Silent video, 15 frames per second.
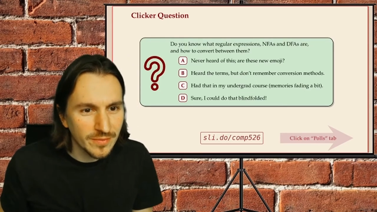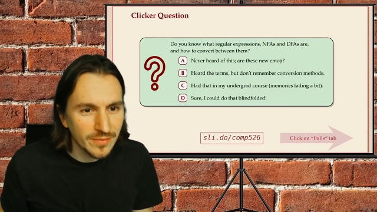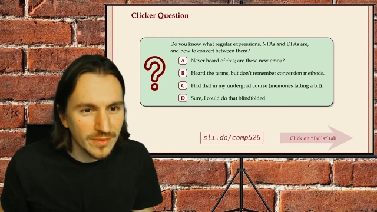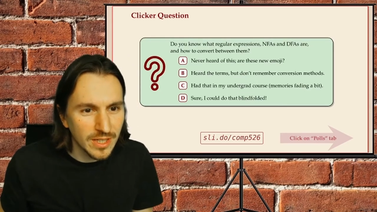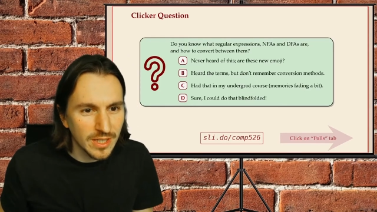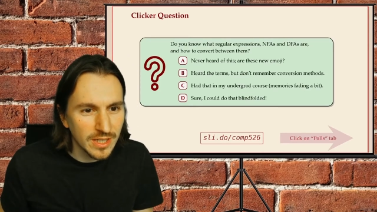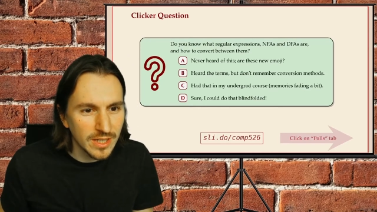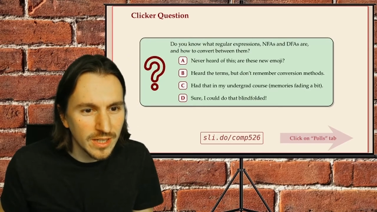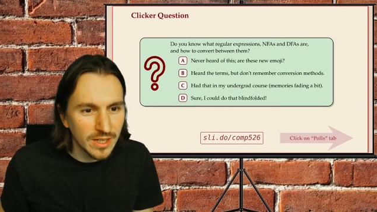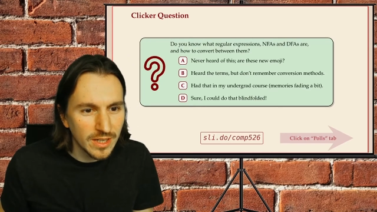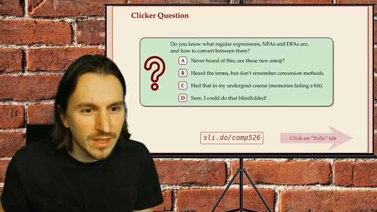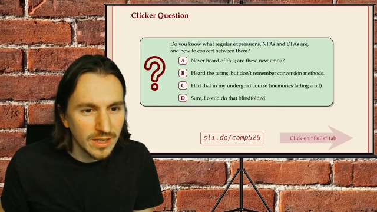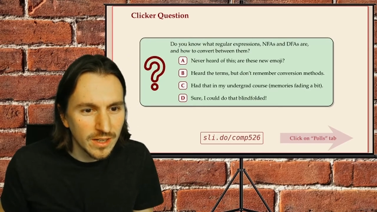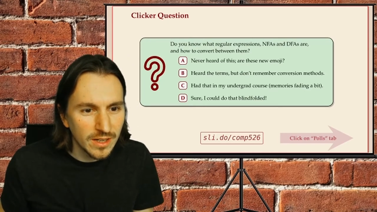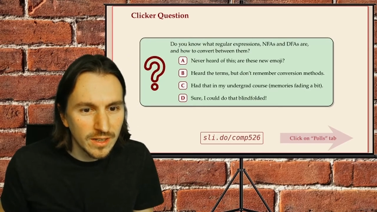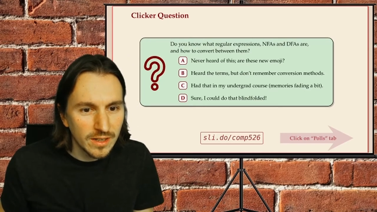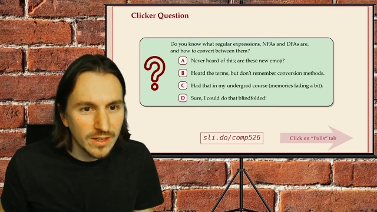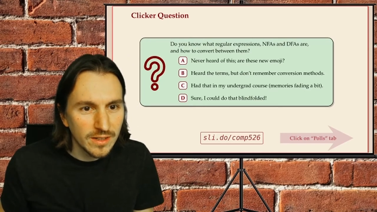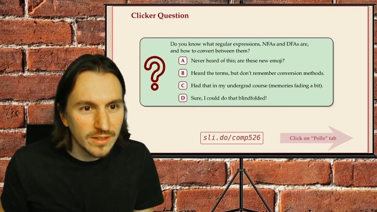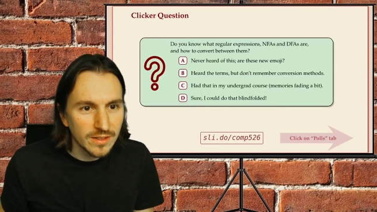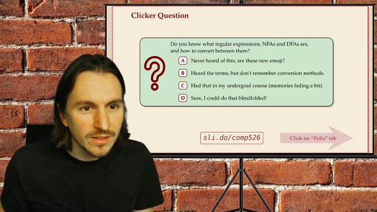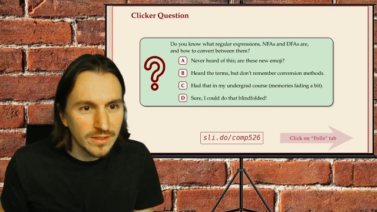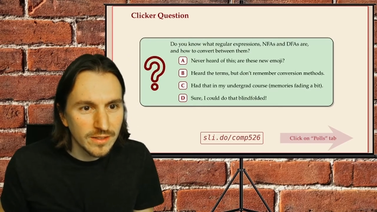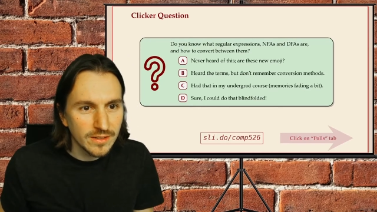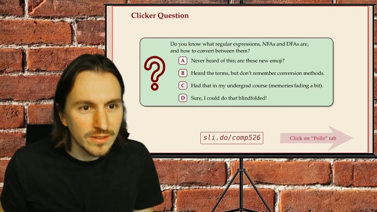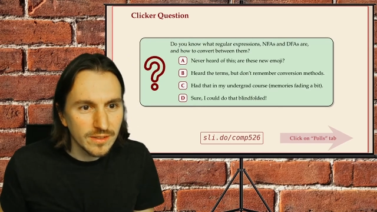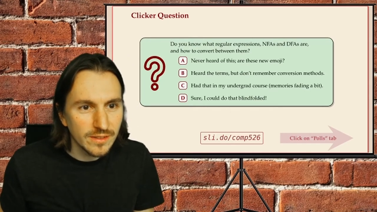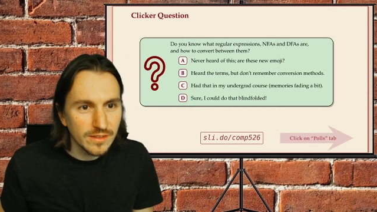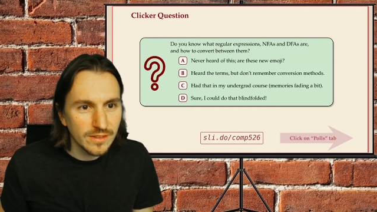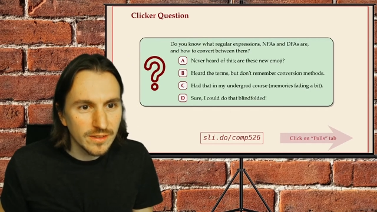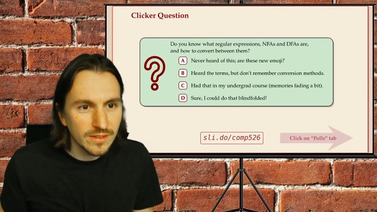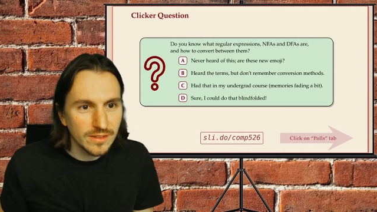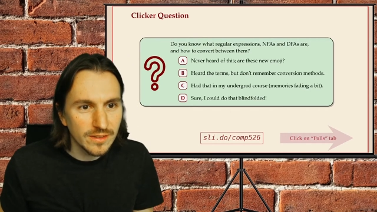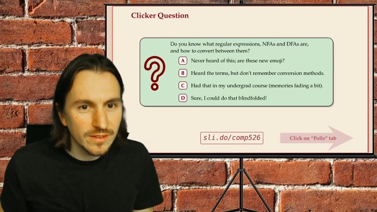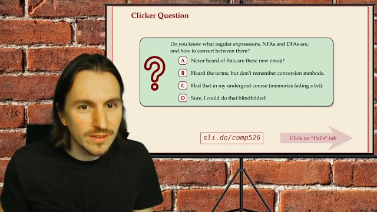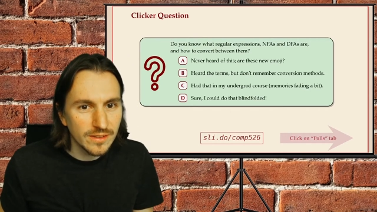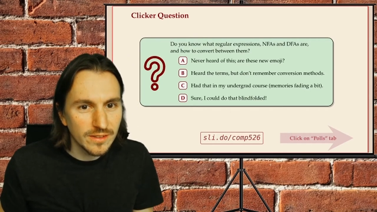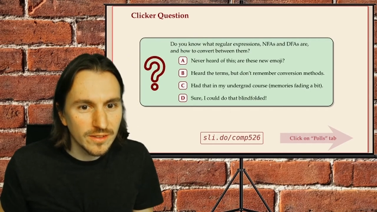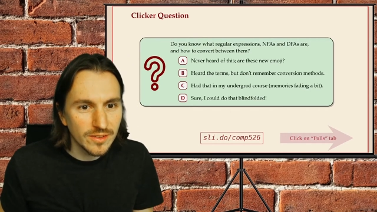[no speech]